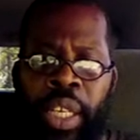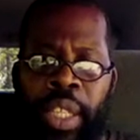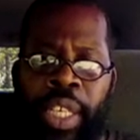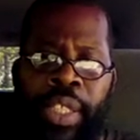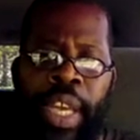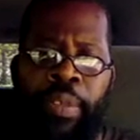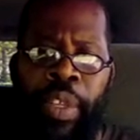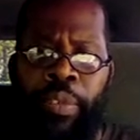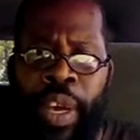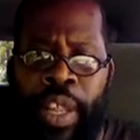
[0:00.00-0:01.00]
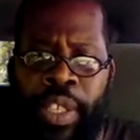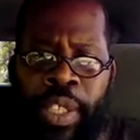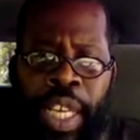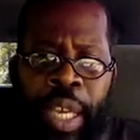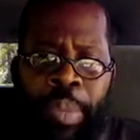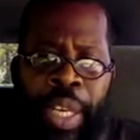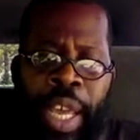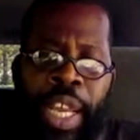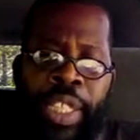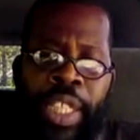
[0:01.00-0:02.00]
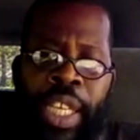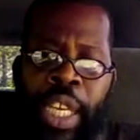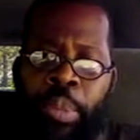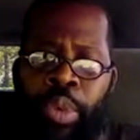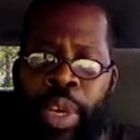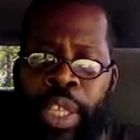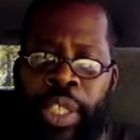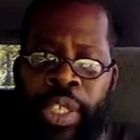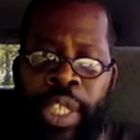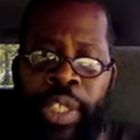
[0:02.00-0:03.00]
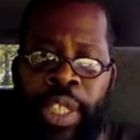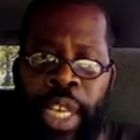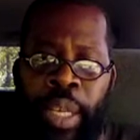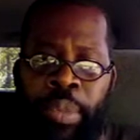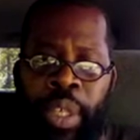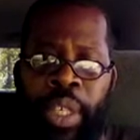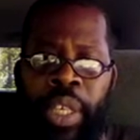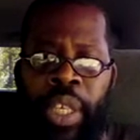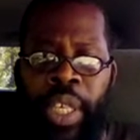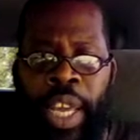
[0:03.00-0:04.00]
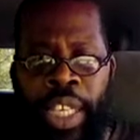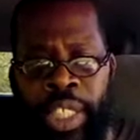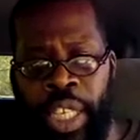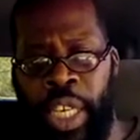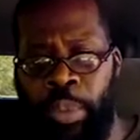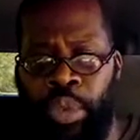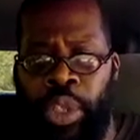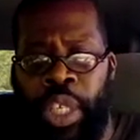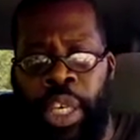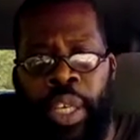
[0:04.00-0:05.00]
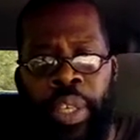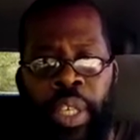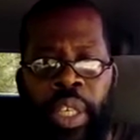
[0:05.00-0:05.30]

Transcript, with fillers: That's the Heavenly Father's name in the ancient Hebrew and the Son's name in the ancient Hebrew tongue.